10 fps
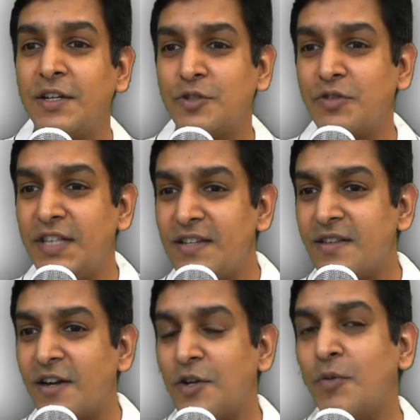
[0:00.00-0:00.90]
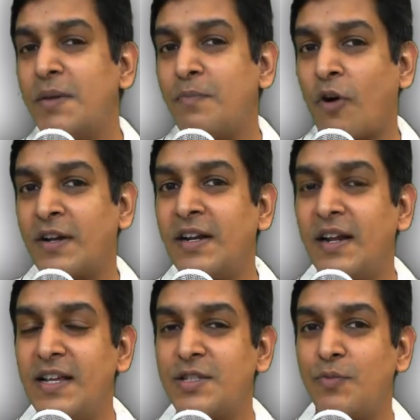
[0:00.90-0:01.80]
So these are two important
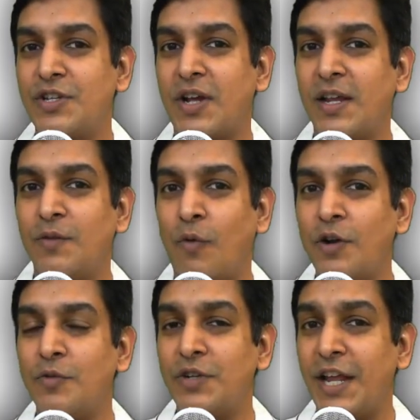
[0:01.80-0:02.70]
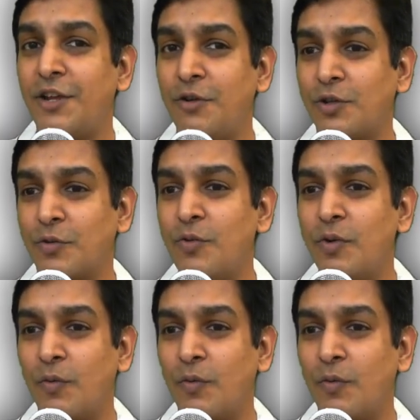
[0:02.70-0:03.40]
links which I want to take you through.